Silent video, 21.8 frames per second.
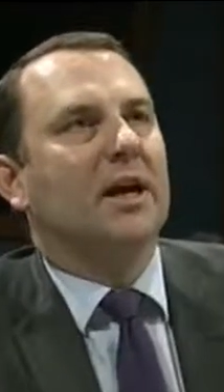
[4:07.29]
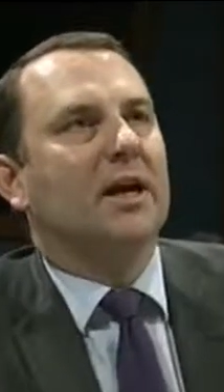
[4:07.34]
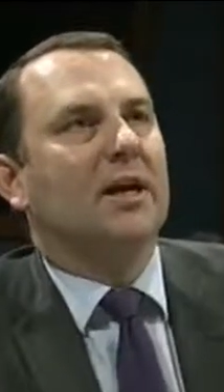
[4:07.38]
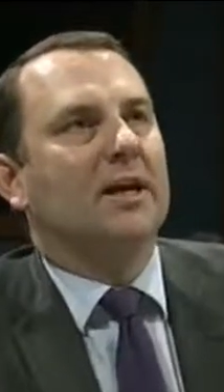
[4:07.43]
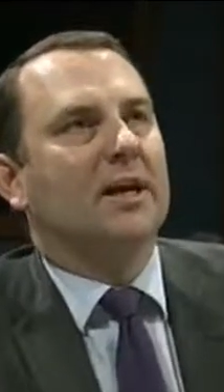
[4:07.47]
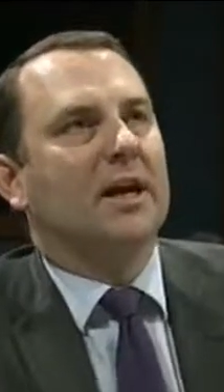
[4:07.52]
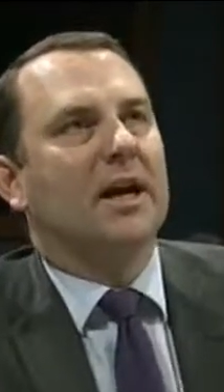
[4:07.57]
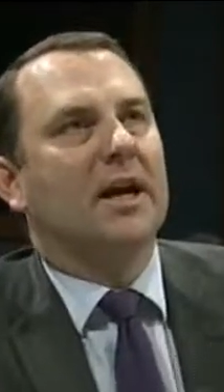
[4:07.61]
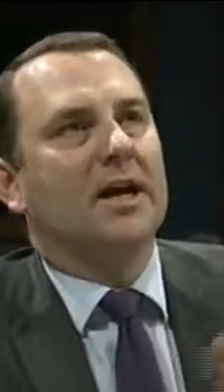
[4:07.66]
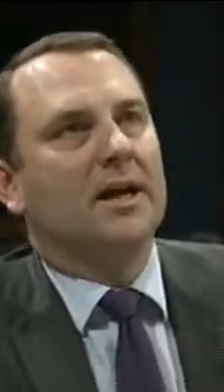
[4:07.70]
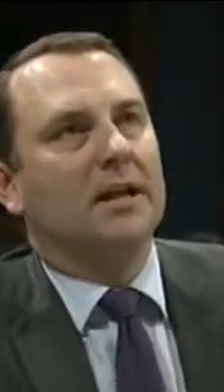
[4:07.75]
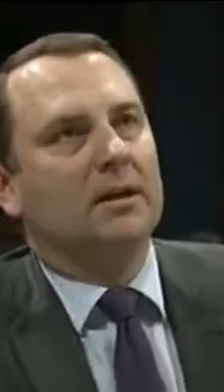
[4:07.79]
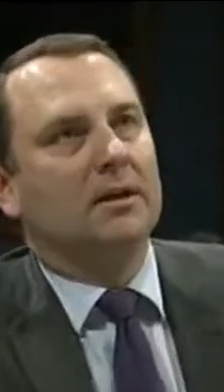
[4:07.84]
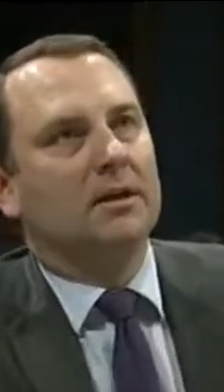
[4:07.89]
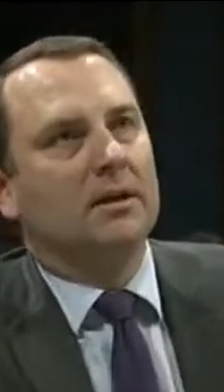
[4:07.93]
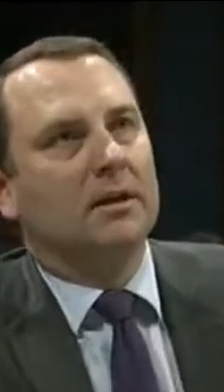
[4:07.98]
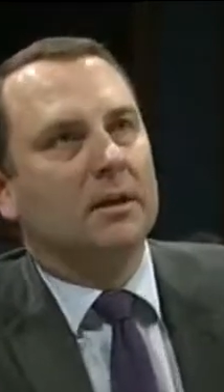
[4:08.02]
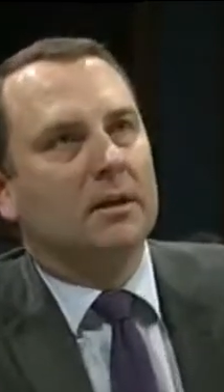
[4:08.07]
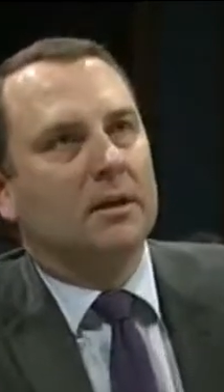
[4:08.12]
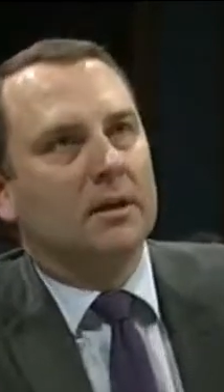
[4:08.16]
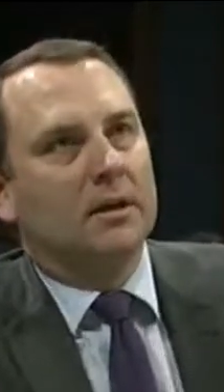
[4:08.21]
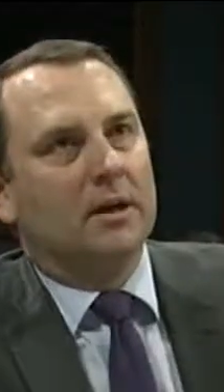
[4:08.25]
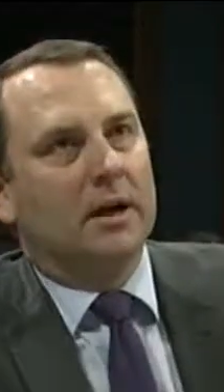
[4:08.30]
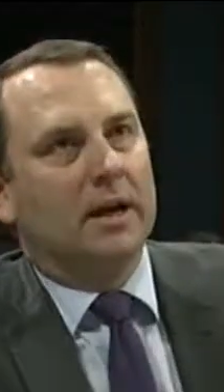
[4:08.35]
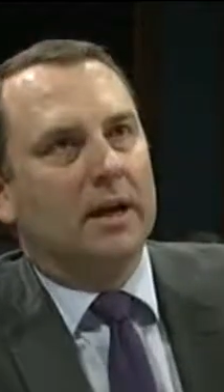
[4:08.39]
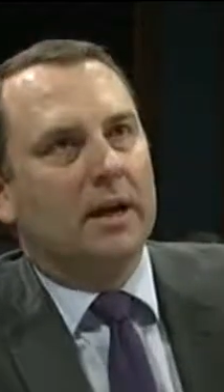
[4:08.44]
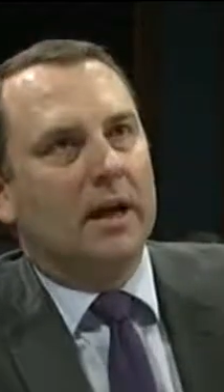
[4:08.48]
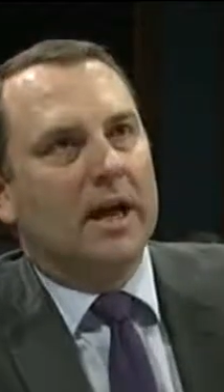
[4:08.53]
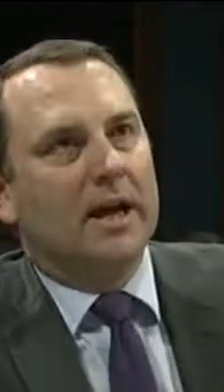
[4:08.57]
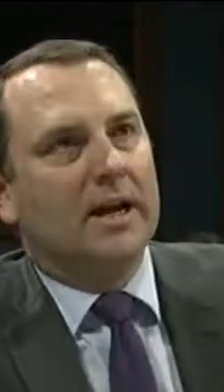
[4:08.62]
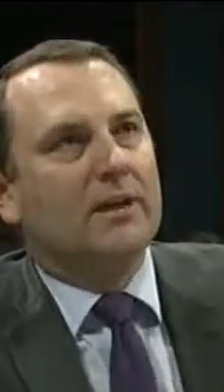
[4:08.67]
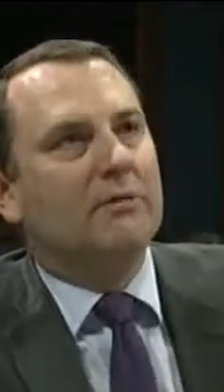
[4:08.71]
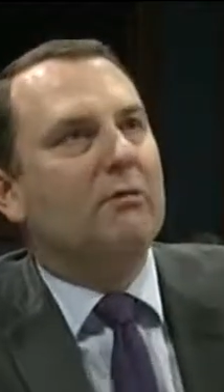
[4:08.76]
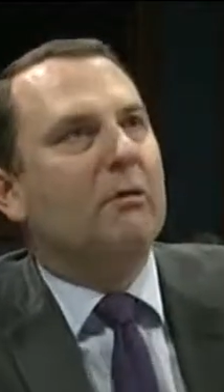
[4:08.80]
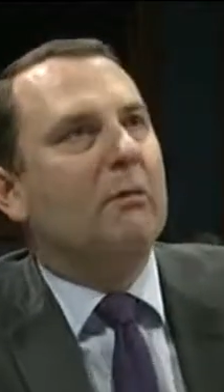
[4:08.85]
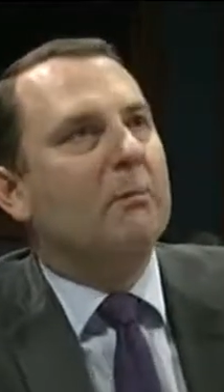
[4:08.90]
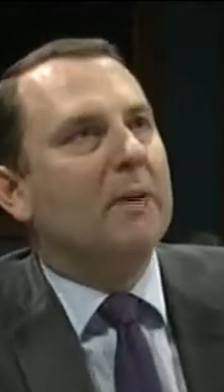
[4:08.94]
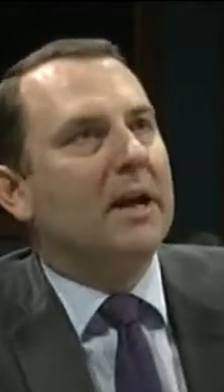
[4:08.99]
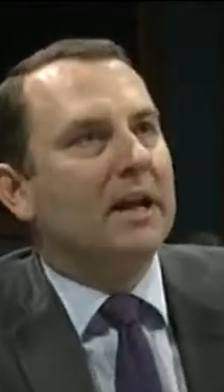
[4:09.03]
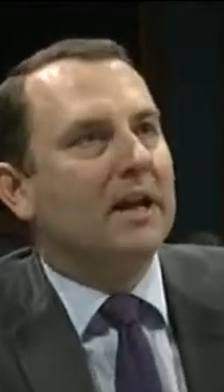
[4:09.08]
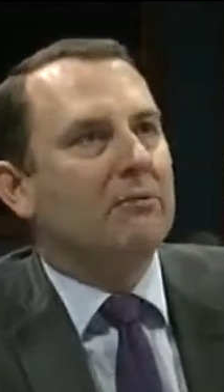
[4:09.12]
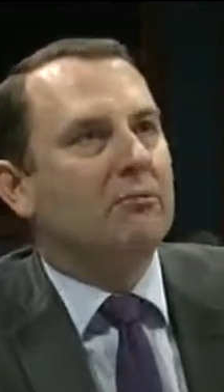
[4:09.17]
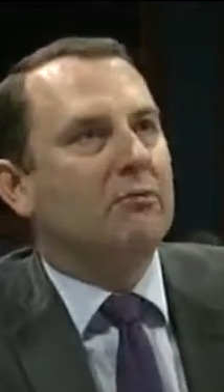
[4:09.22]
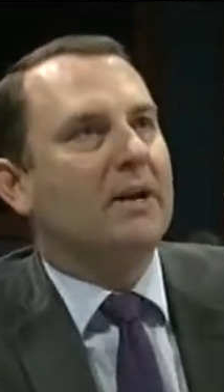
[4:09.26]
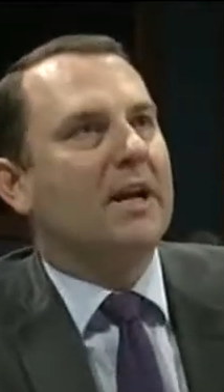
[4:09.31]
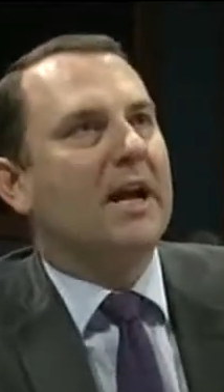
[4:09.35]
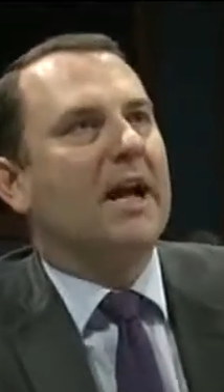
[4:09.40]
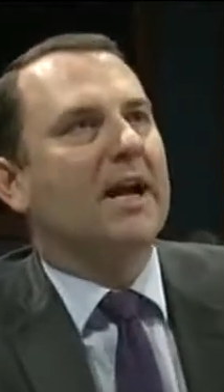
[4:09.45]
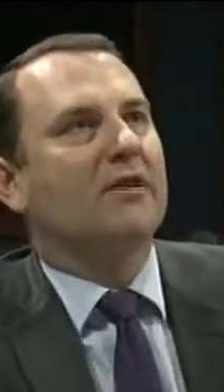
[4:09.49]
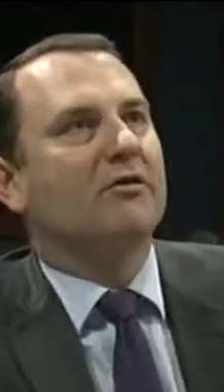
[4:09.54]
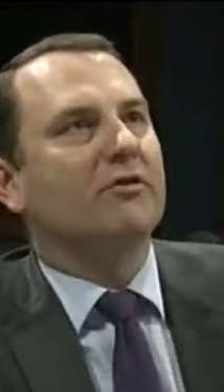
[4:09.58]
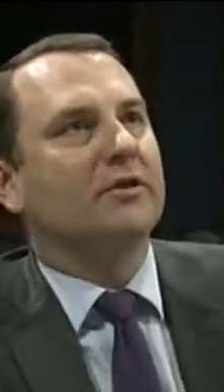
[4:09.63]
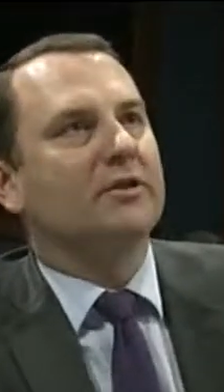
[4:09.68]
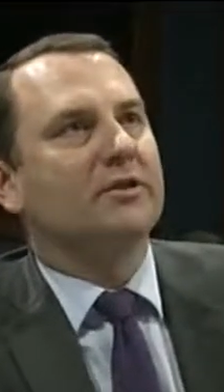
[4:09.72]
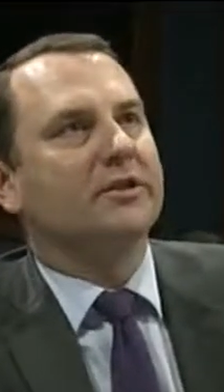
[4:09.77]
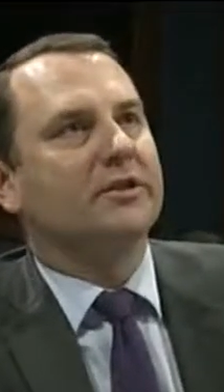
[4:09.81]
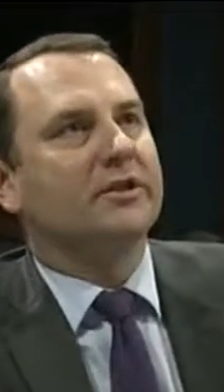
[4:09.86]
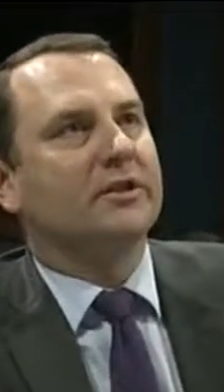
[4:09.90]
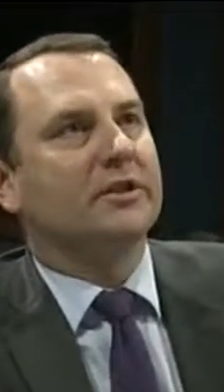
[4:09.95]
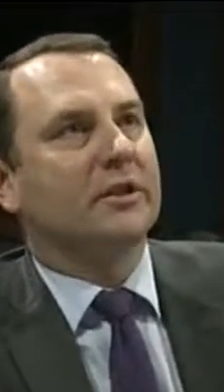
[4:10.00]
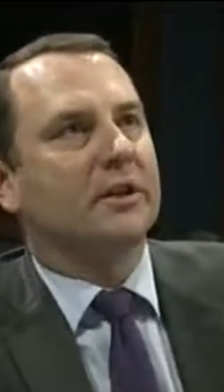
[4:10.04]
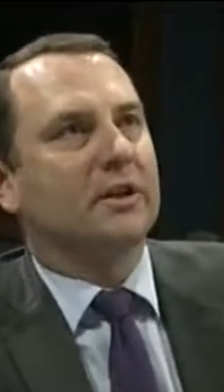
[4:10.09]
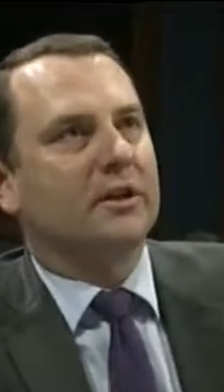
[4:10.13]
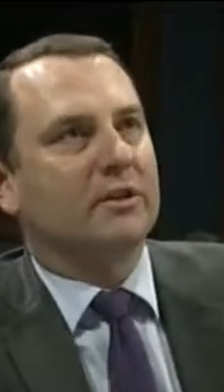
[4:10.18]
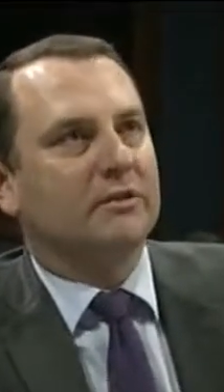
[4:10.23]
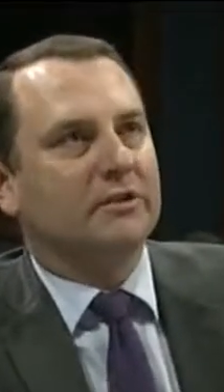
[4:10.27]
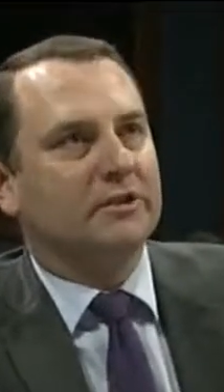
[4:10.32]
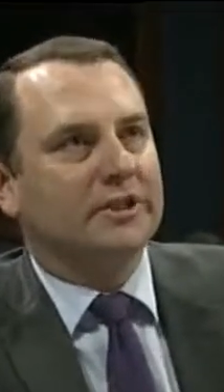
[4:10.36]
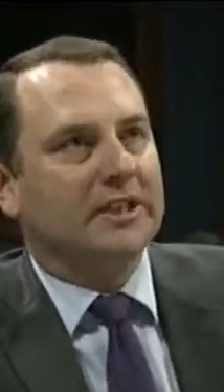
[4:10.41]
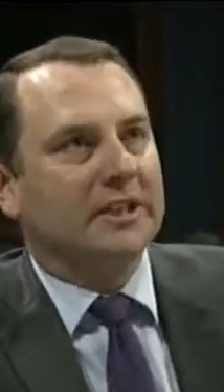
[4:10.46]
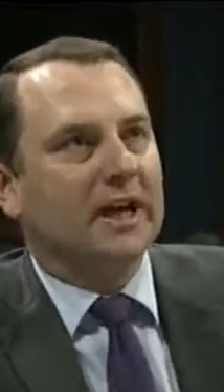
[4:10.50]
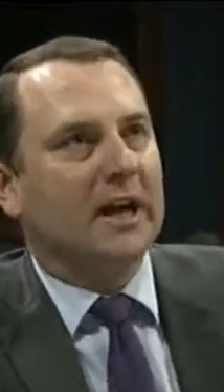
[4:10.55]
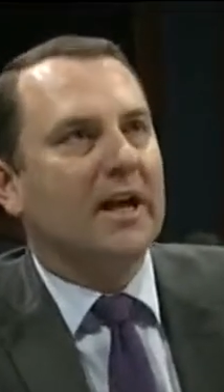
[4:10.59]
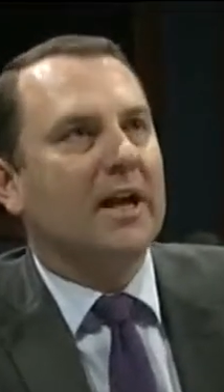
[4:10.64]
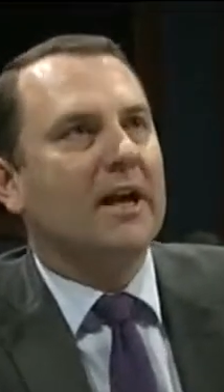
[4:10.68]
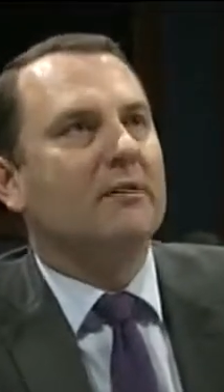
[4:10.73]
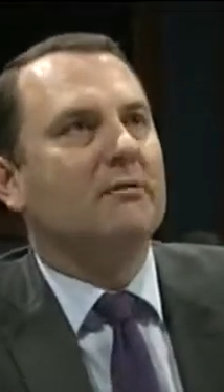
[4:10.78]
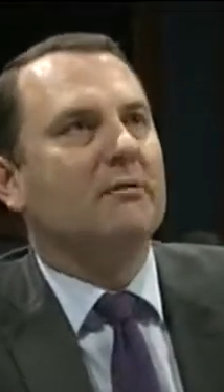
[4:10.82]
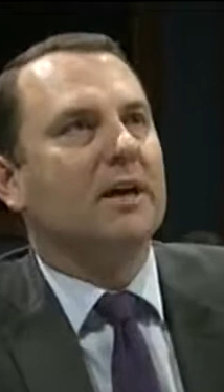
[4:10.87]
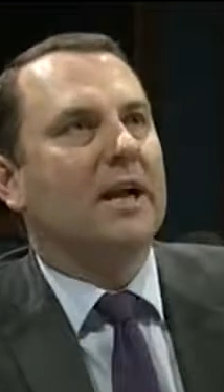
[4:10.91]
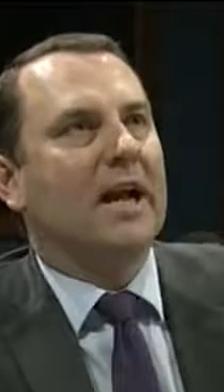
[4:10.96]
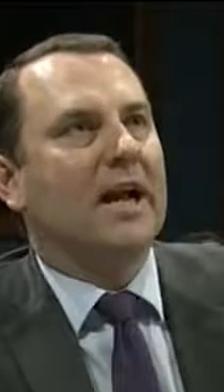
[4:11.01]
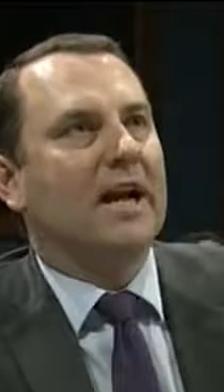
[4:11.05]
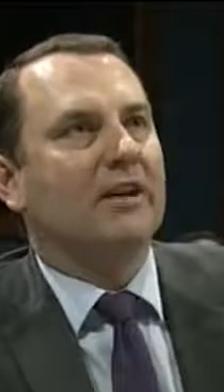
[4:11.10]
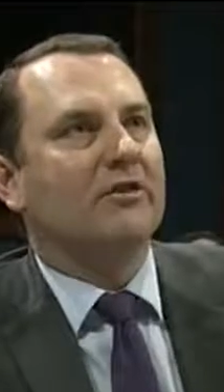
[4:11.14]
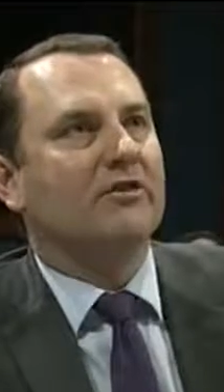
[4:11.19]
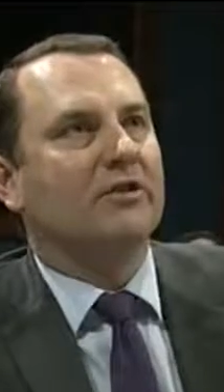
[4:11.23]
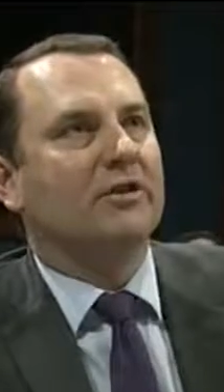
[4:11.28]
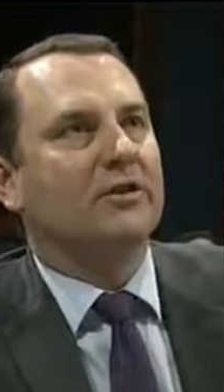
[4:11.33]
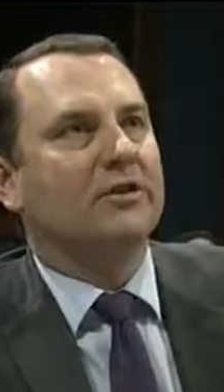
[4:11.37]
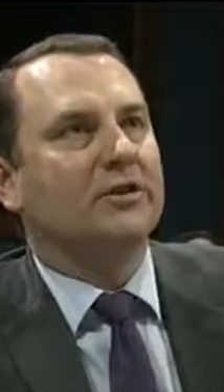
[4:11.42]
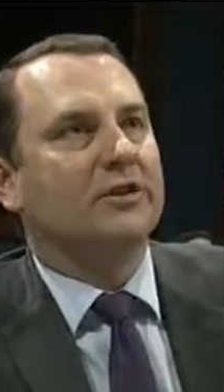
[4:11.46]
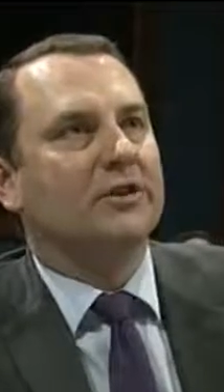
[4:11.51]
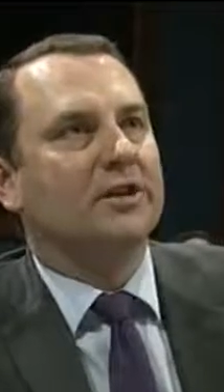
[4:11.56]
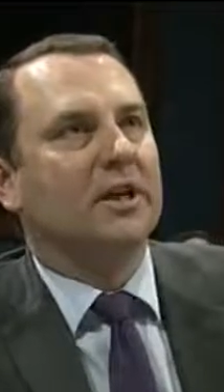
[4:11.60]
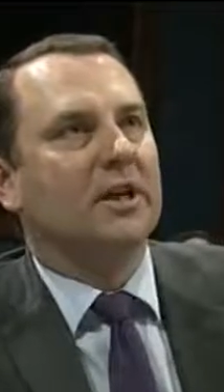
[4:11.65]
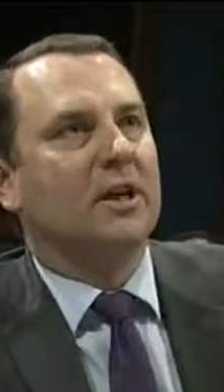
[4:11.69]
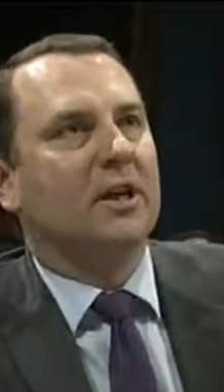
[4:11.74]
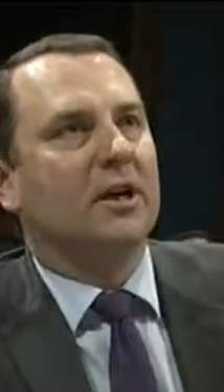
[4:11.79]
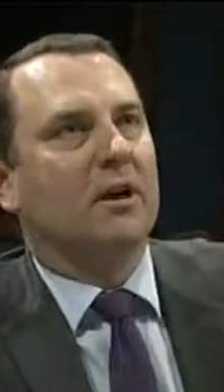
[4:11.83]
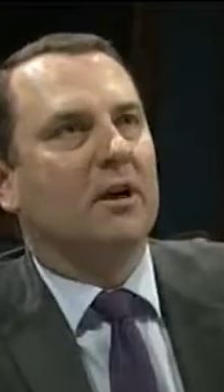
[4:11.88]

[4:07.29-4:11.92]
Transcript: Again, any remaining redactions that are CIA redactions